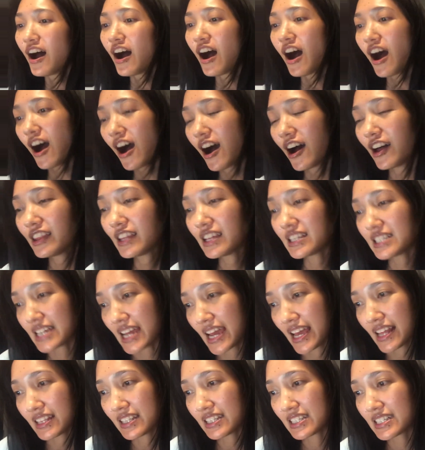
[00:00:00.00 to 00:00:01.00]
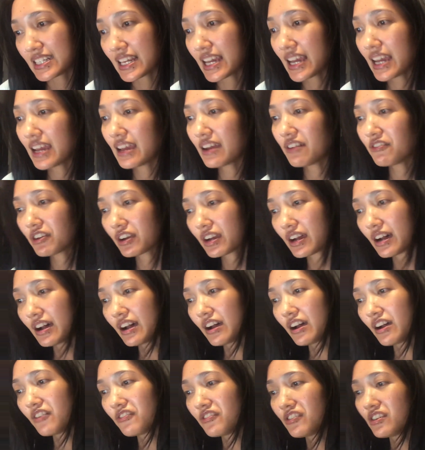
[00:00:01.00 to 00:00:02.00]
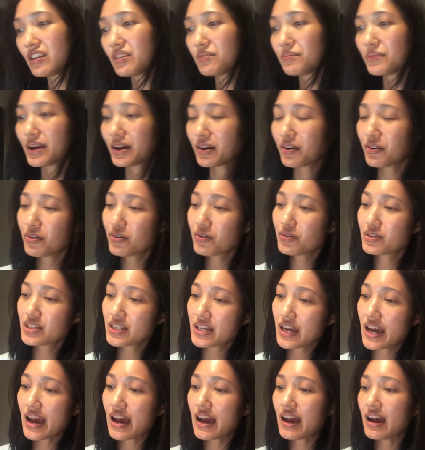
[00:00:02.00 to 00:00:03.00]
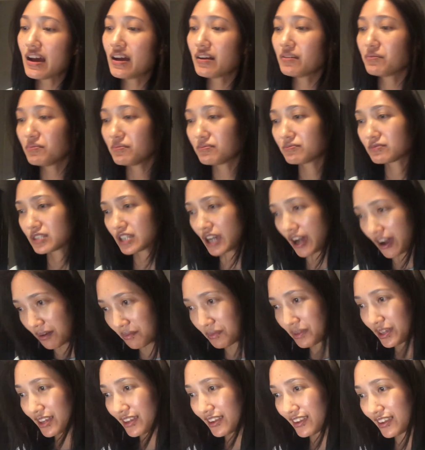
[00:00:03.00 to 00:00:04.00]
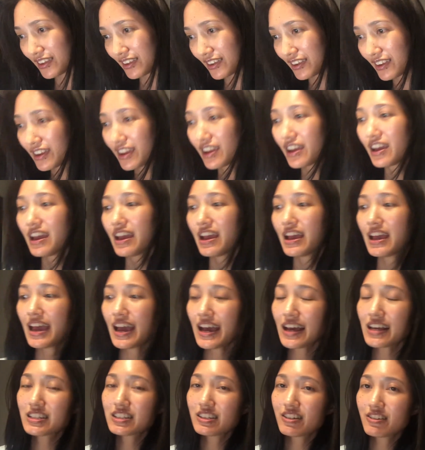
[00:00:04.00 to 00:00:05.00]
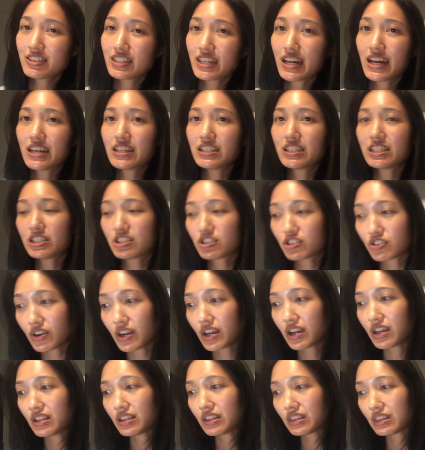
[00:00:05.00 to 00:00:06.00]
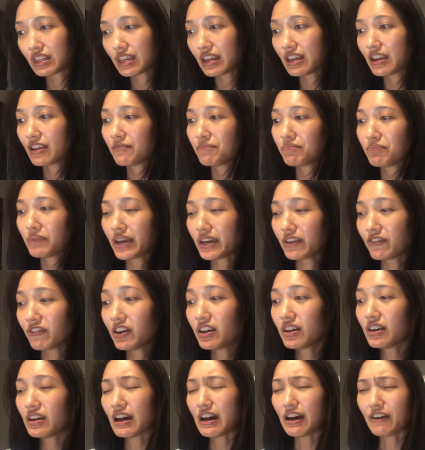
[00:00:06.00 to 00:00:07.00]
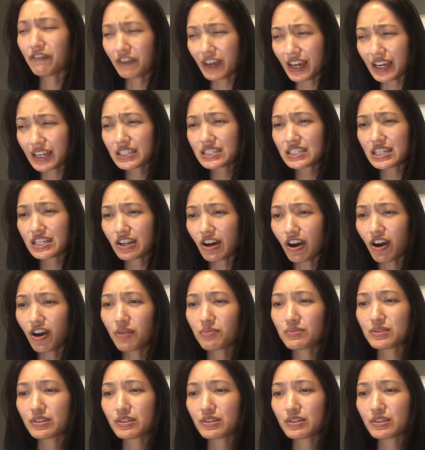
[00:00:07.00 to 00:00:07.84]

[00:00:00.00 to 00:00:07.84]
On the 10th day of recovery, my OT had taught me exercise to strengthen my affected arm